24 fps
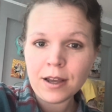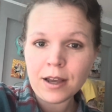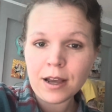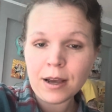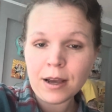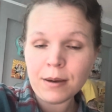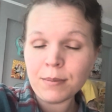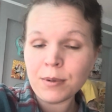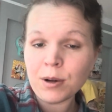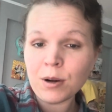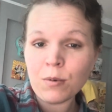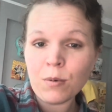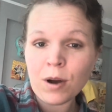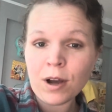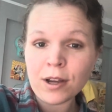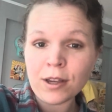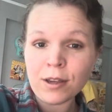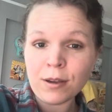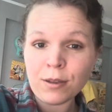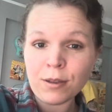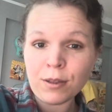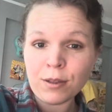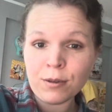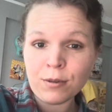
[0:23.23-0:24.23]

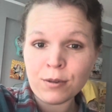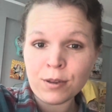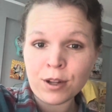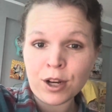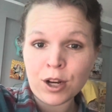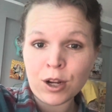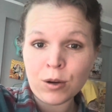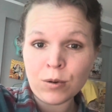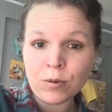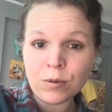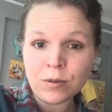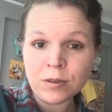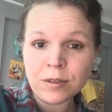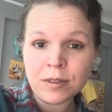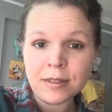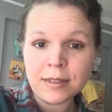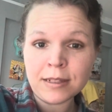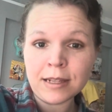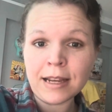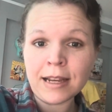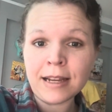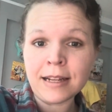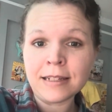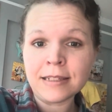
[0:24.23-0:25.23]
the notes,
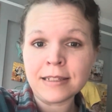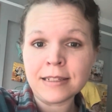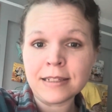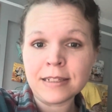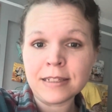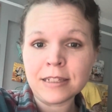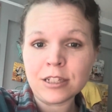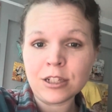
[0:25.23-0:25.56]
and